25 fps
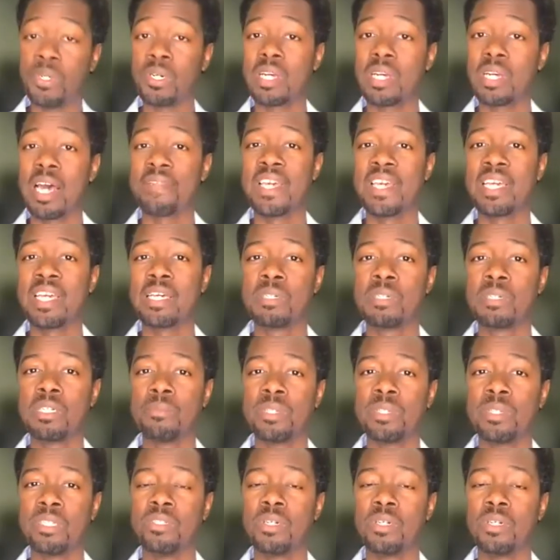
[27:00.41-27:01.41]
I think I'm going to
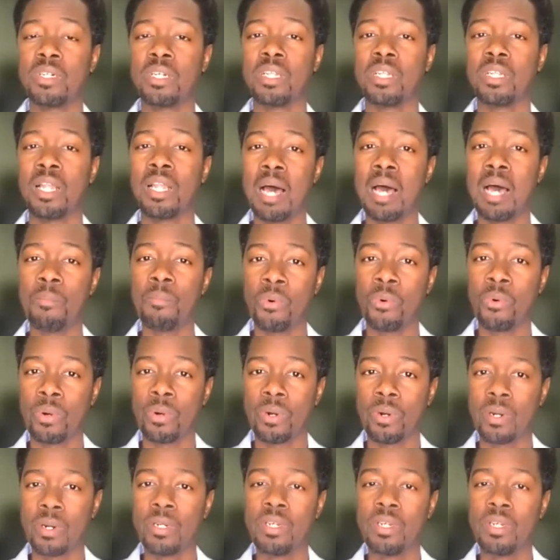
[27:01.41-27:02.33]
be doing a lot more